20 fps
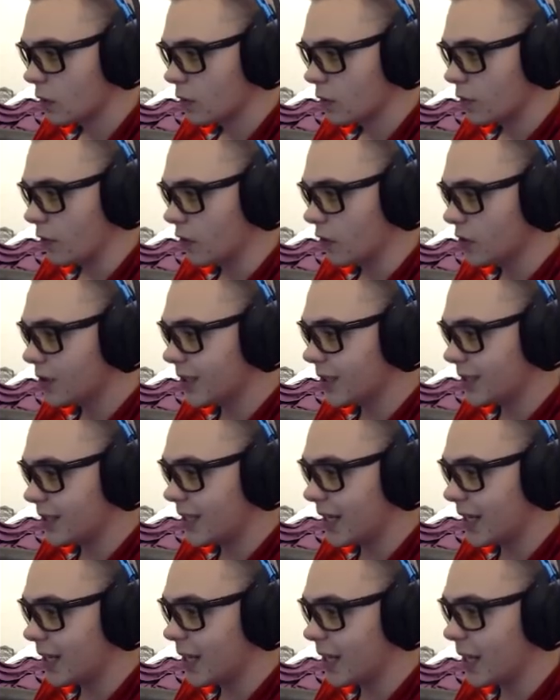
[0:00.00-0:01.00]
1st and
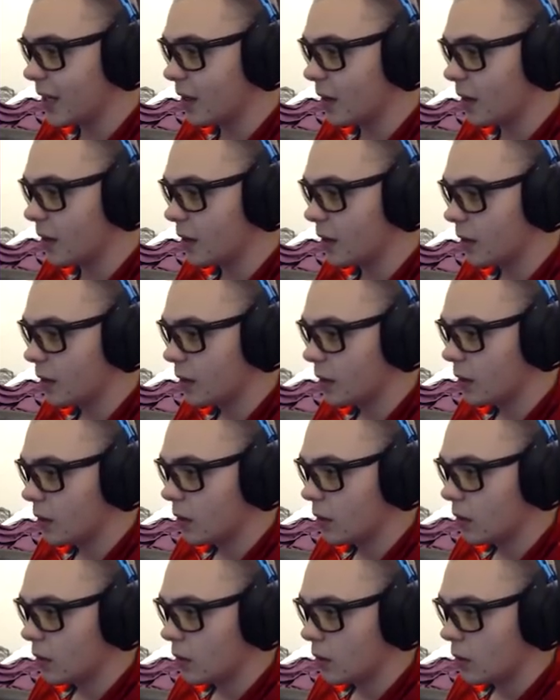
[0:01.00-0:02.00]
10 here.
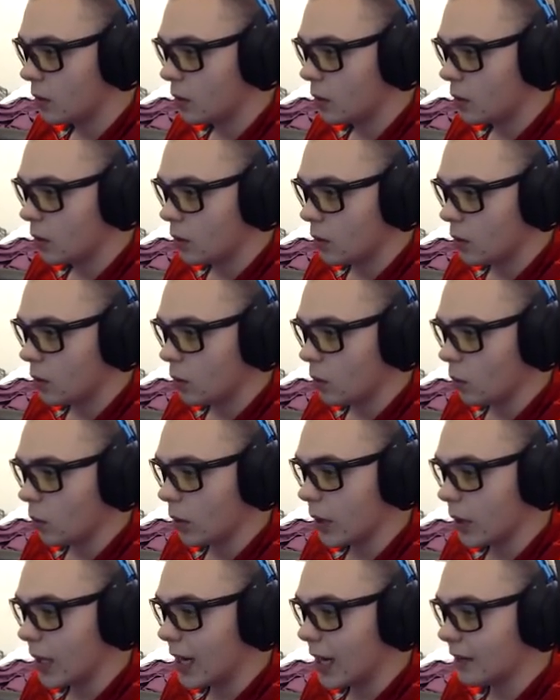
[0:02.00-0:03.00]
We're
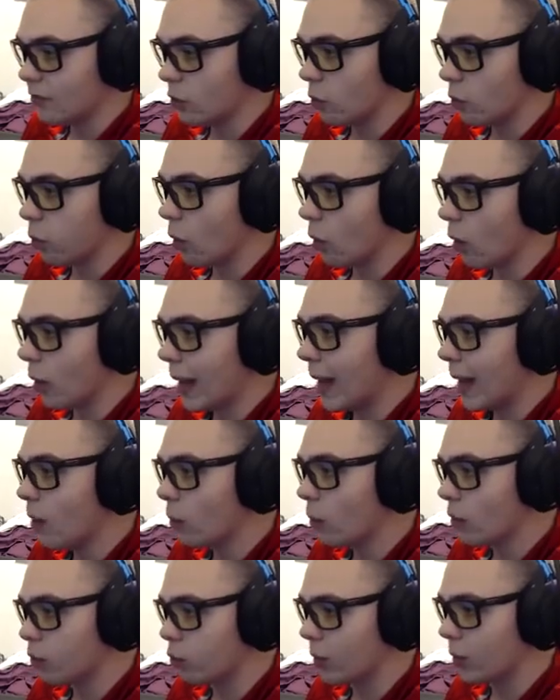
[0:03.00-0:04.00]
going to have to roll out
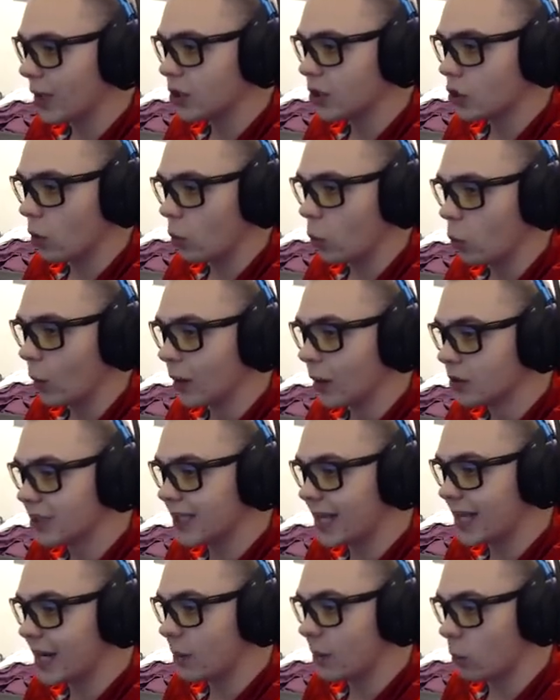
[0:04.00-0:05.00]
with Russell
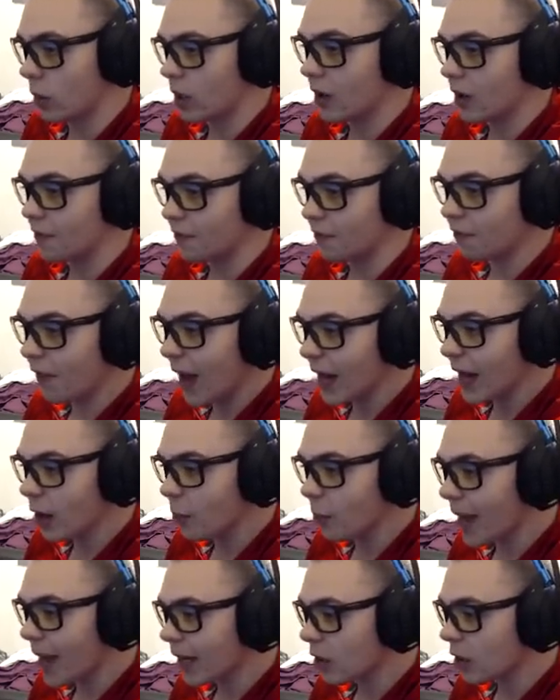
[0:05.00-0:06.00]
Wilson, and we're going to fire
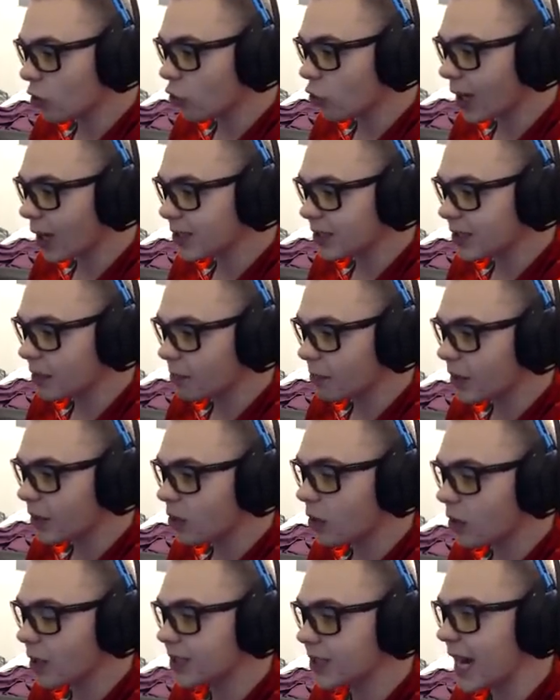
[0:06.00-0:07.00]
back across the
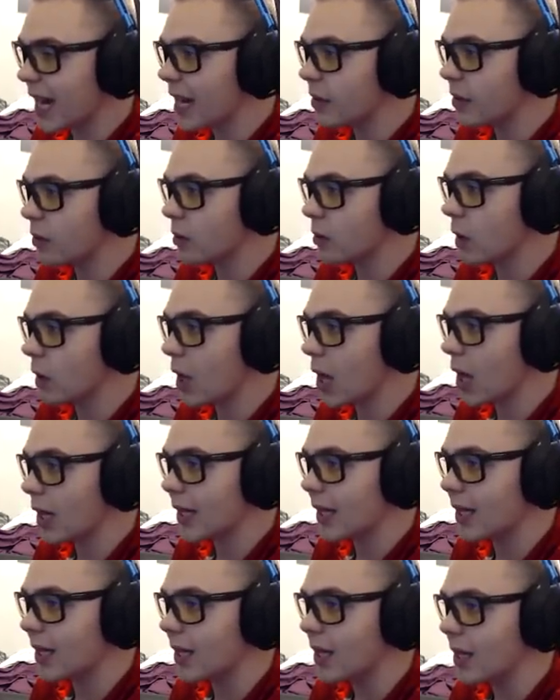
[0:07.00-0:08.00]
middle to Tyler
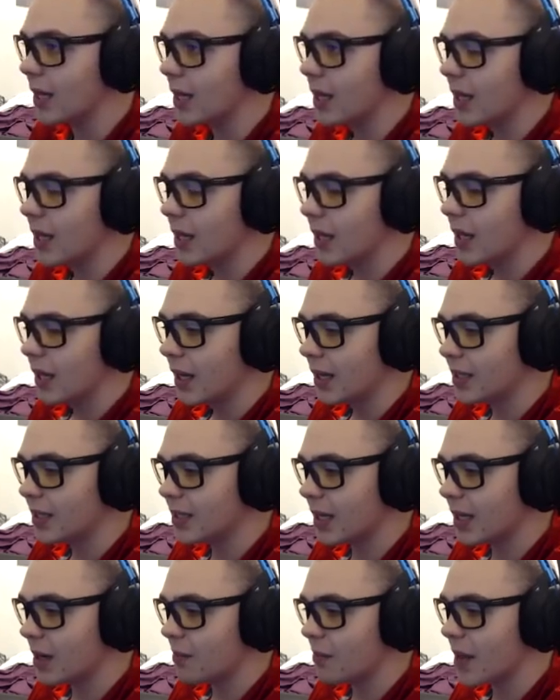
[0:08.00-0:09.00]
Lockett. And he's
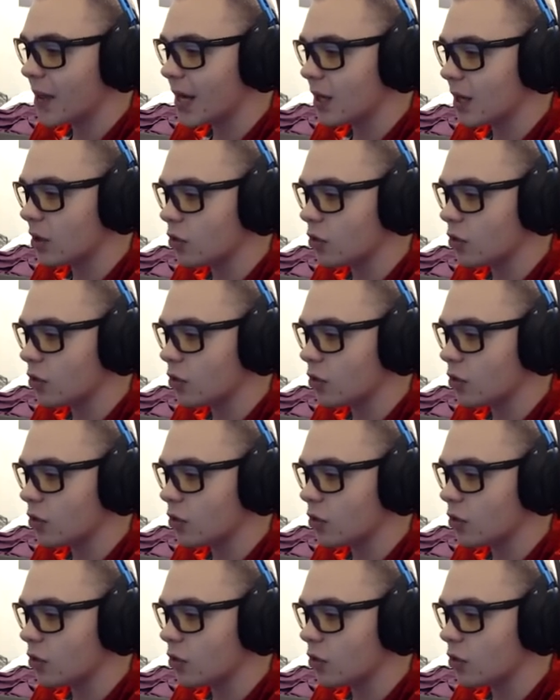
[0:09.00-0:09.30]
going to make